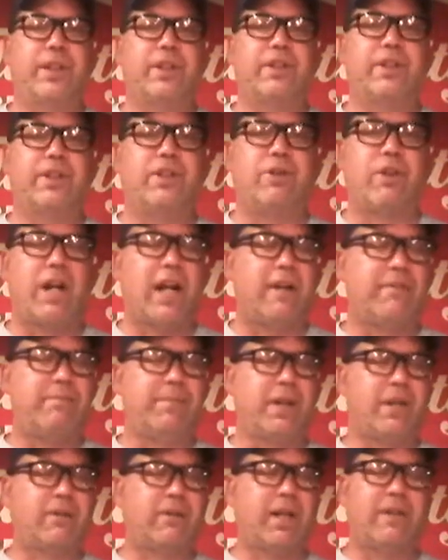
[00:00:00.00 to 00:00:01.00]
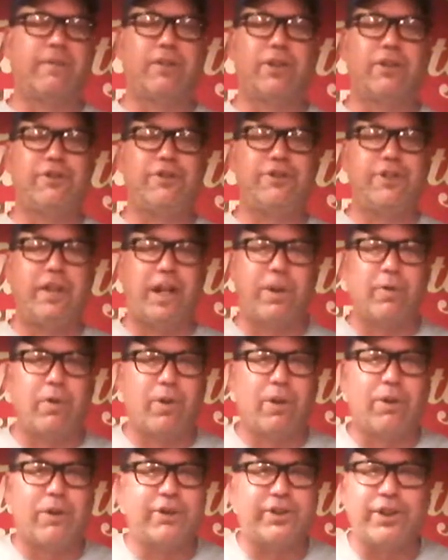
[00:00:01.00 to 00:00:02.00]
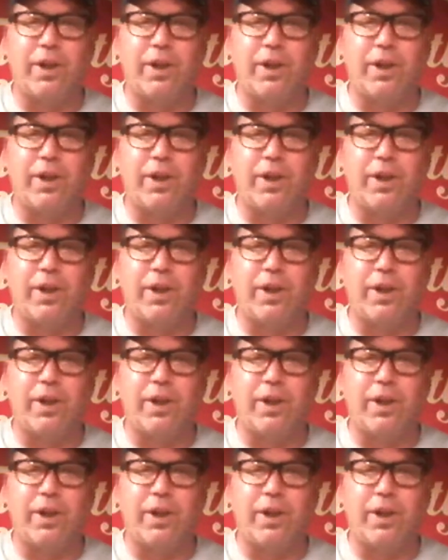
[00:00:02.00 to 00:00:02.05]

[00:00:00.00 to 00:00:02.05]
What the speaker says: the craft beer revolutionary world is